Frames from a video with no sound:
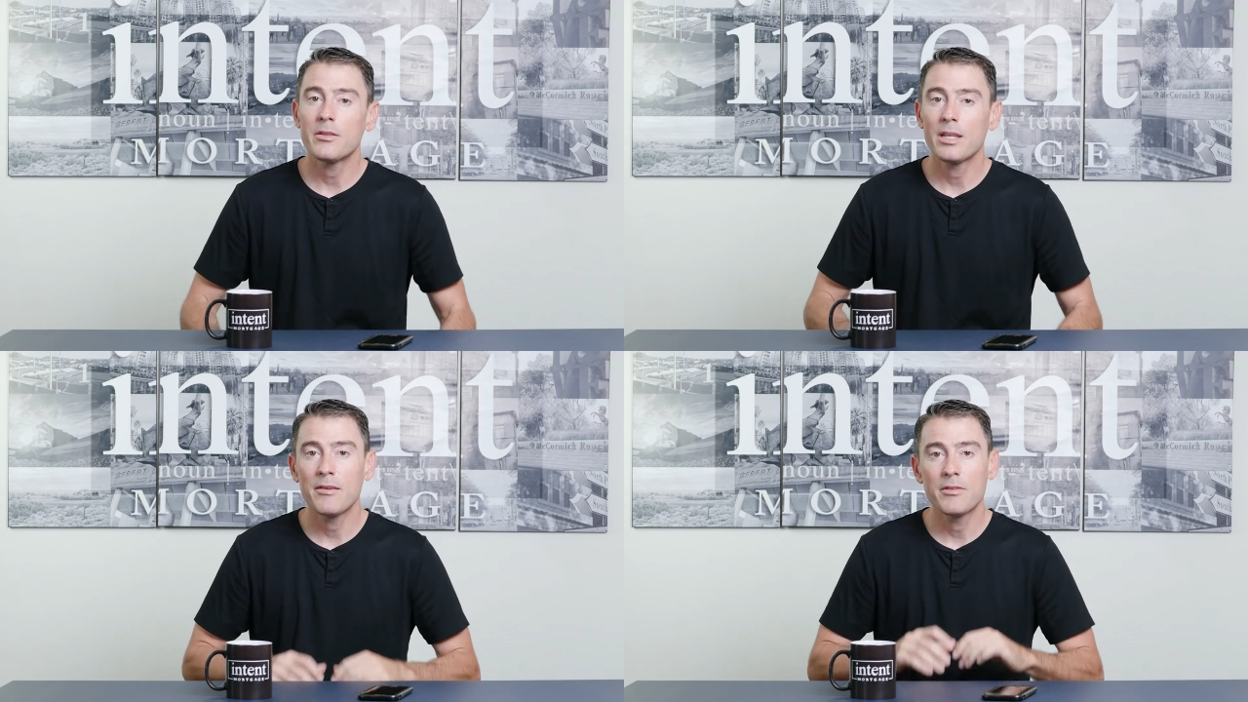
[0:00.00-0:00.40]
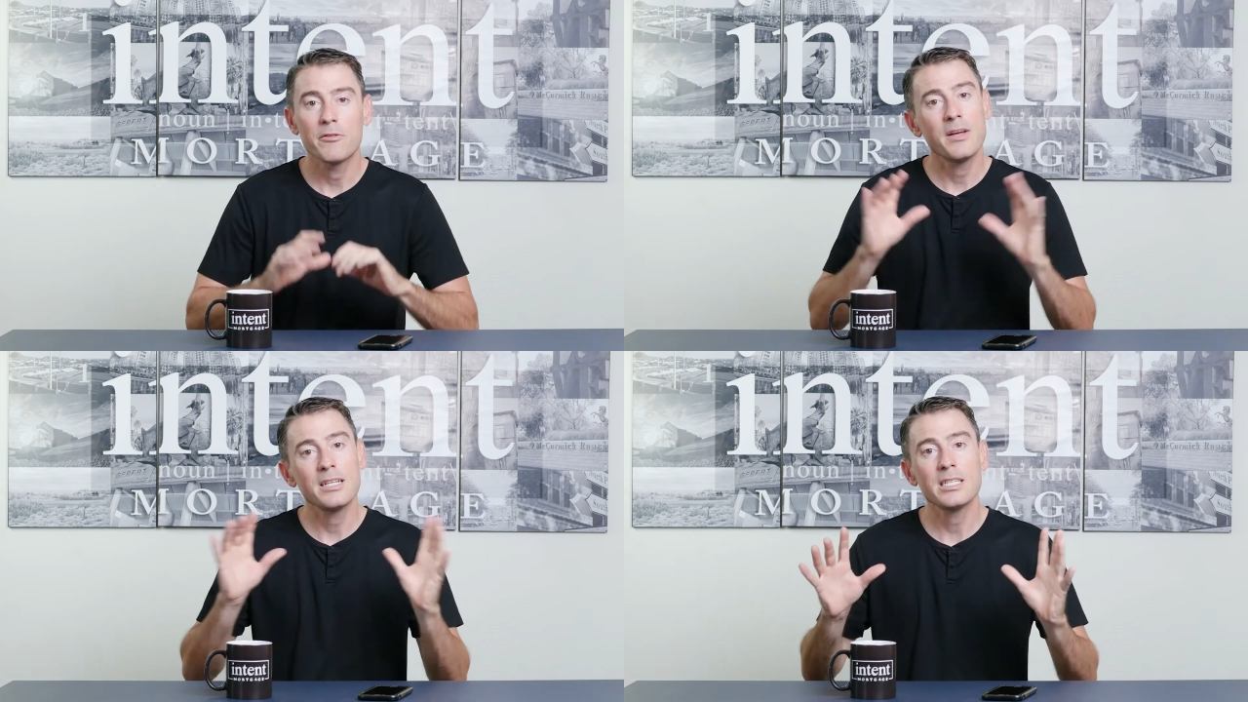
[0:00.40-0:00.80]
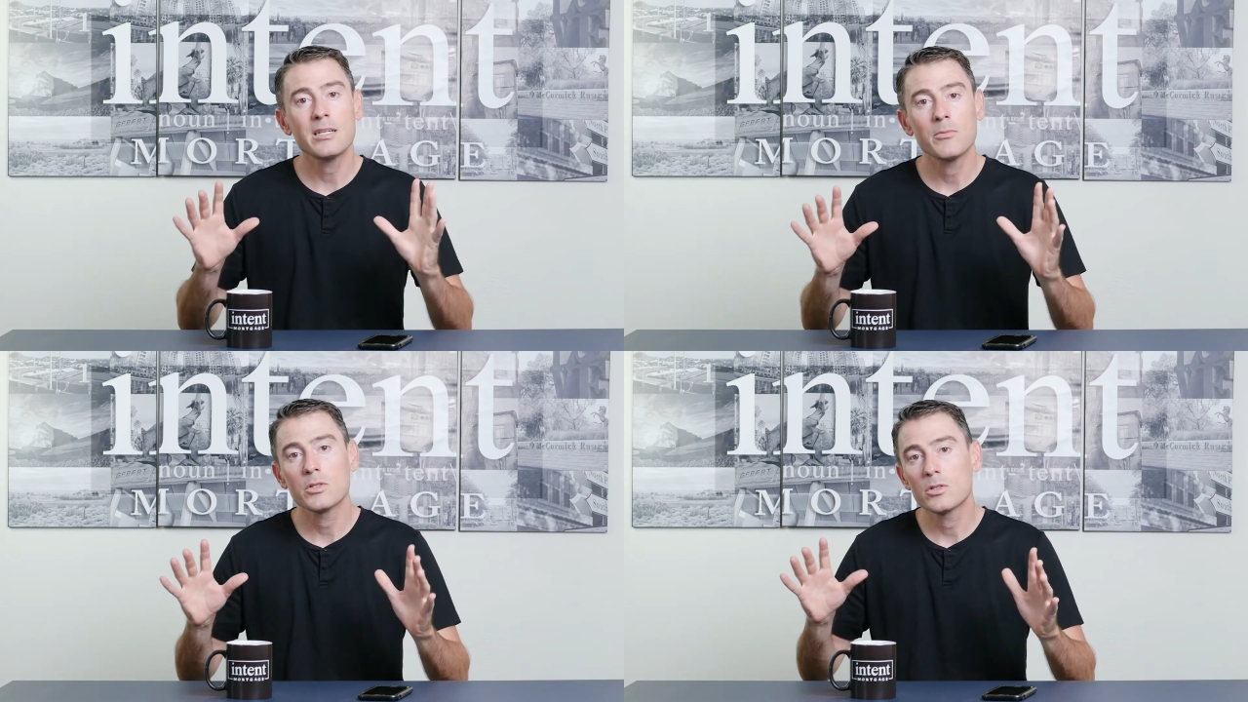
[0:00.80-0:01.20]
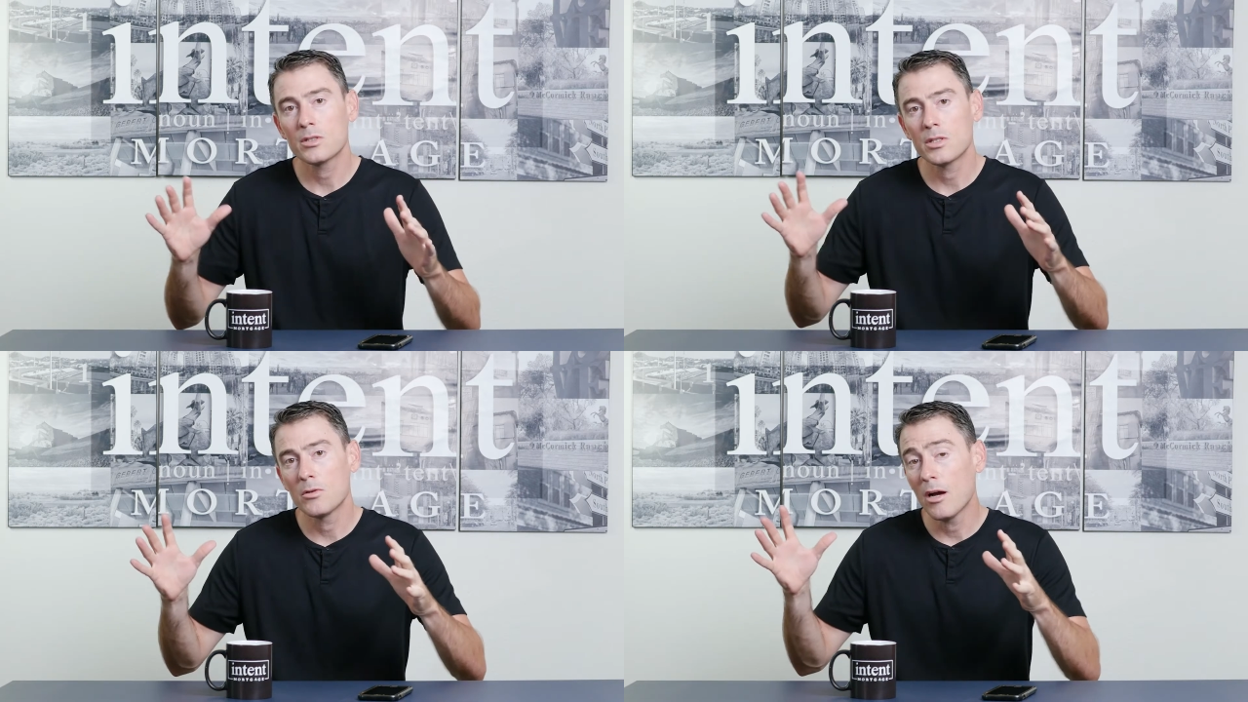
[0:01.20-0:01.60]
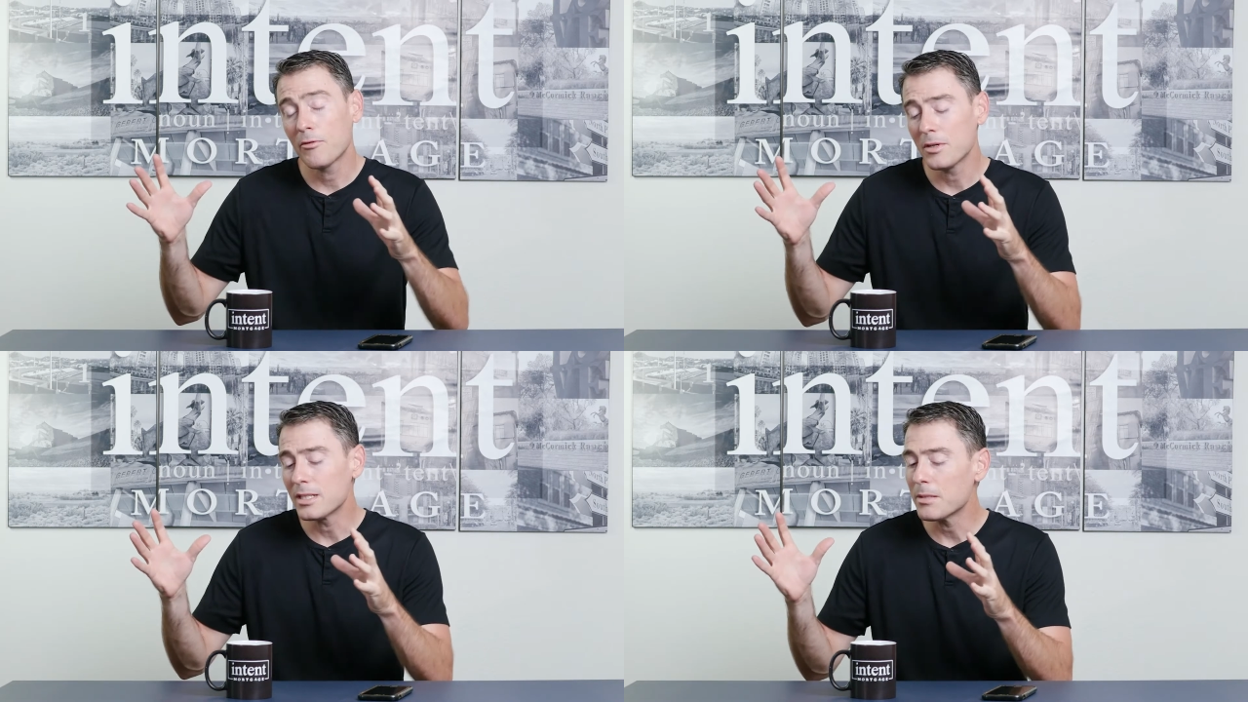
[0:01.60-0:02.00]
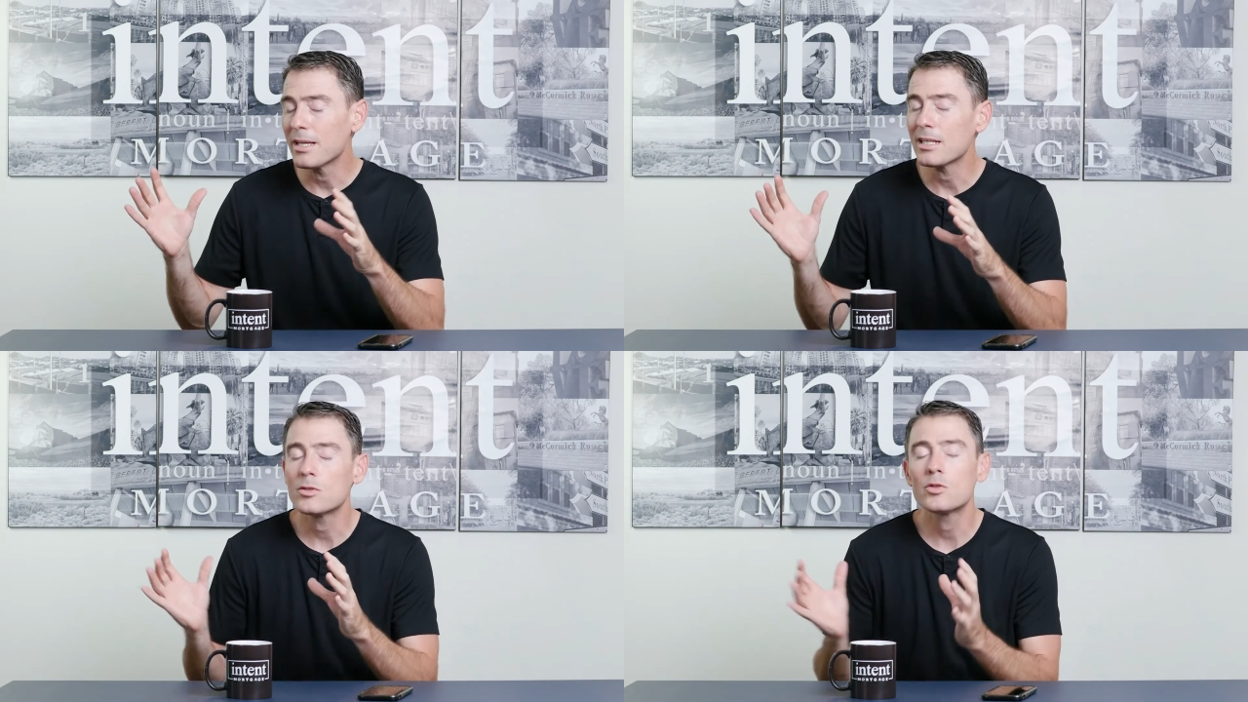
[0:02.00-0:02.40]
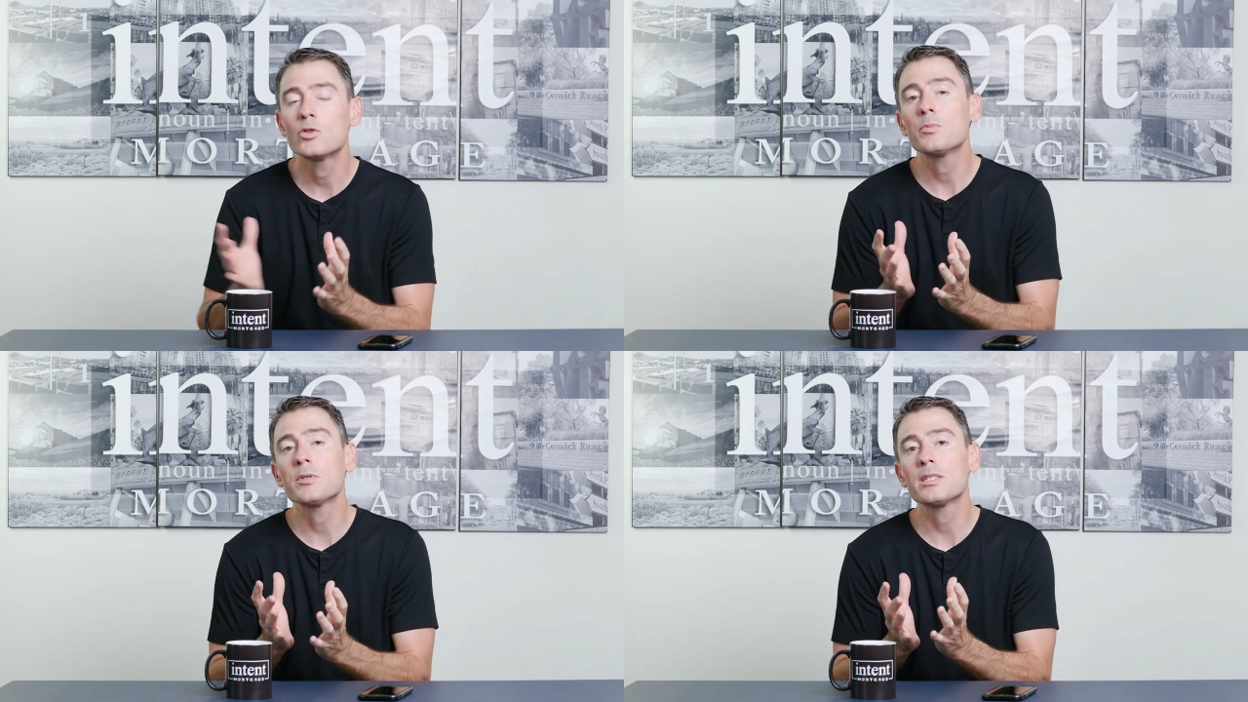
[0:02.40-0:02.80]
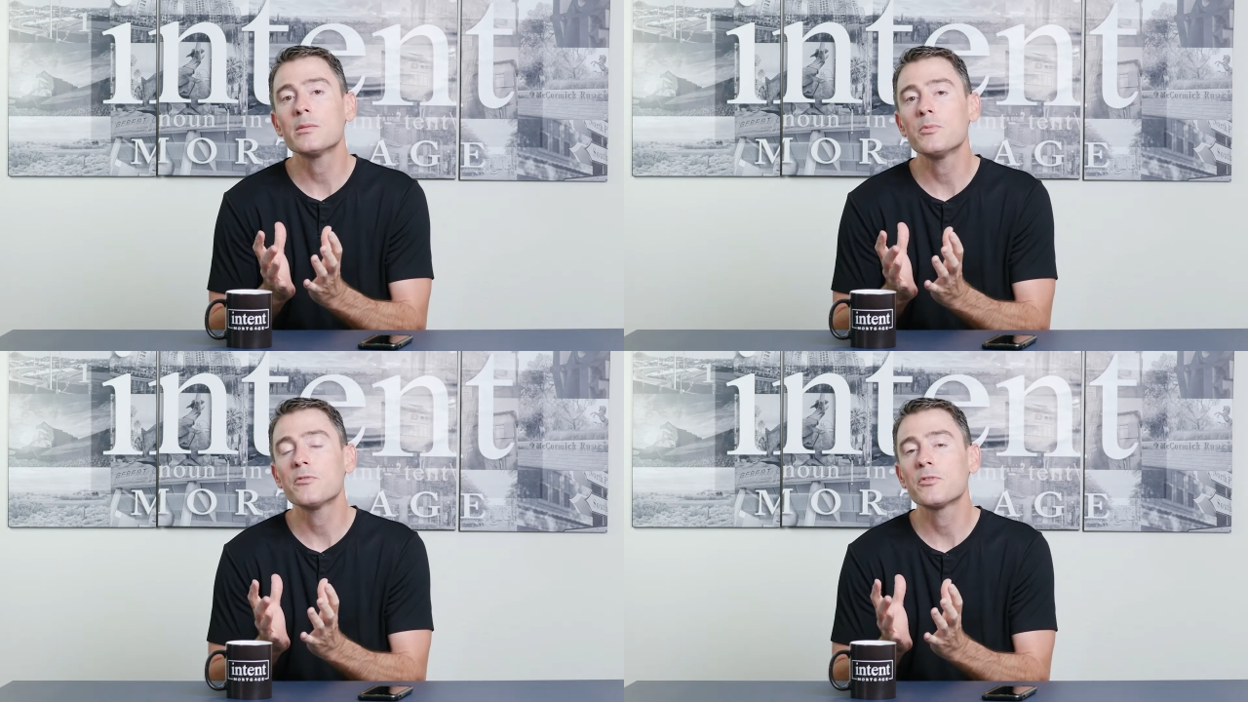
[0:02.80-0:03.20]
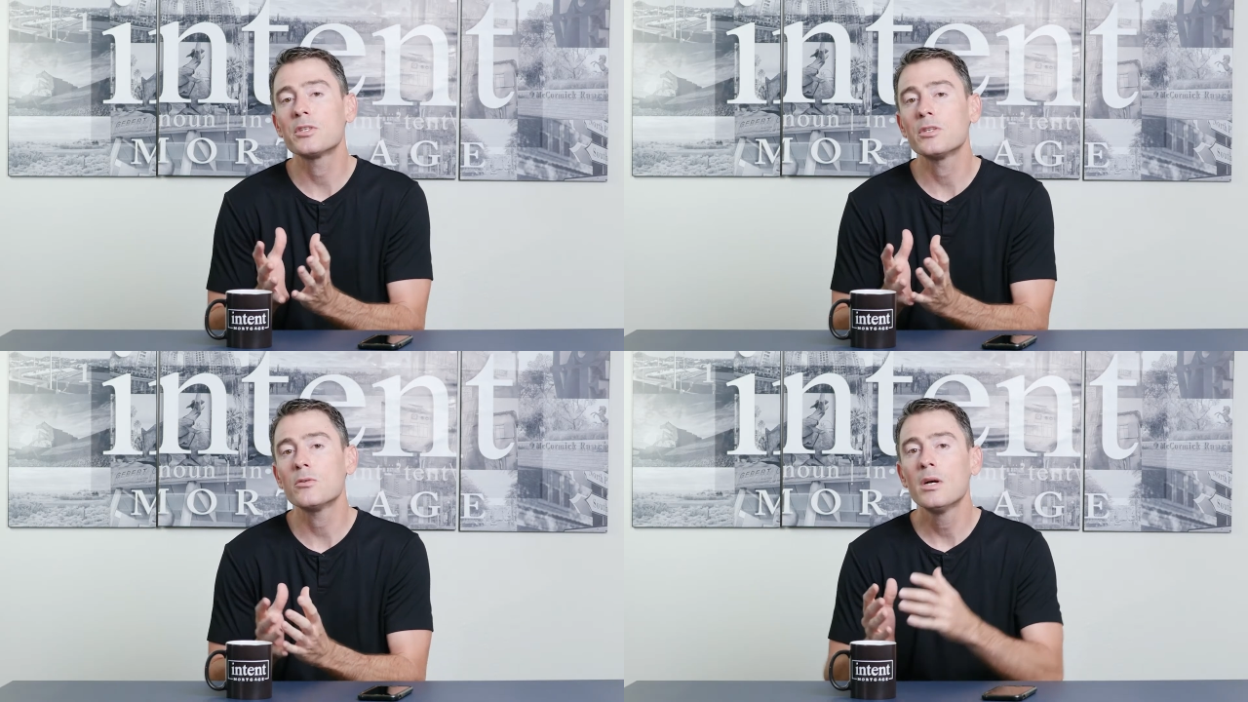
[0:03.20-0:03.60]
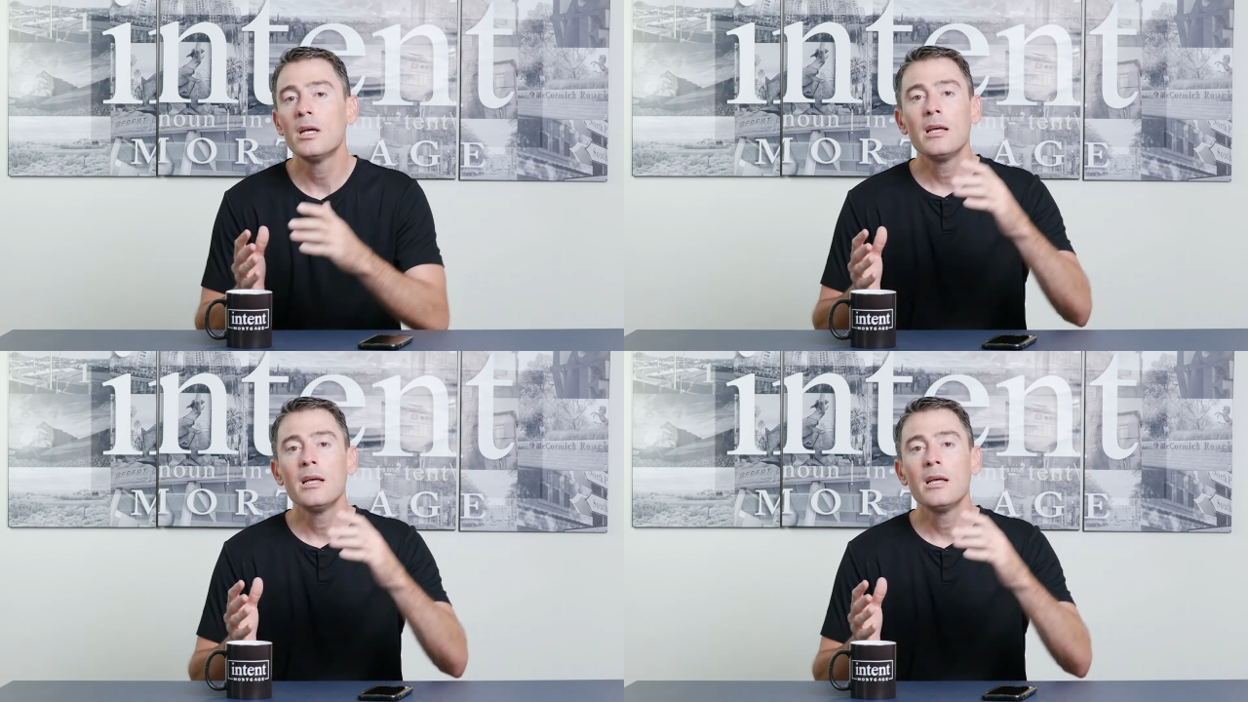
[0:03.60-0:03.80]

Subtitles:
that have their fancy commercials that are offering to make it super simple for you